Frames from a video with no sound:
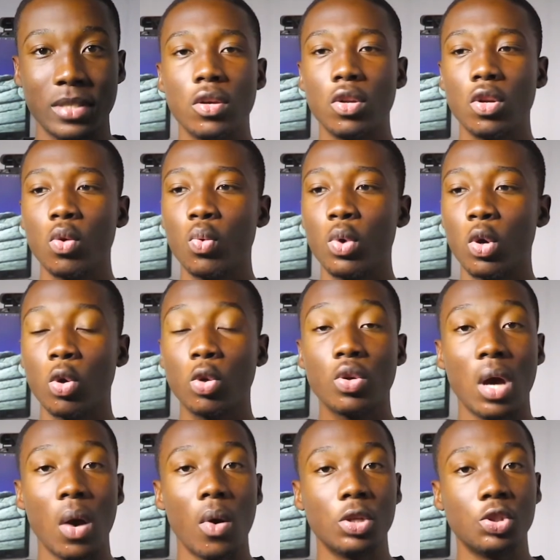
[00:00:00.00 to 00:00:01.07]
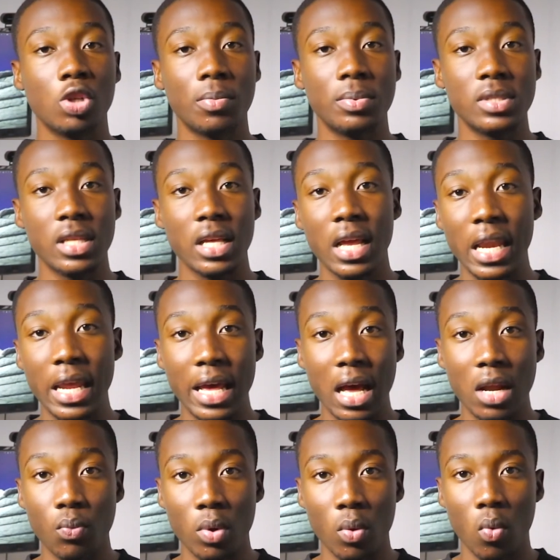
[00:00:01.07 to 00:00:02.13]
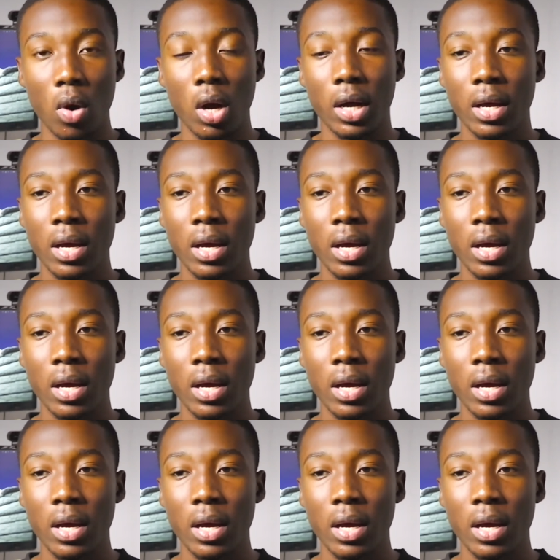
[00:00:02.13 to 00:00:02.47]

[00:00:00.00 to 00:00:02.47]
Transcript: You know, we go to our jobs daily and we work.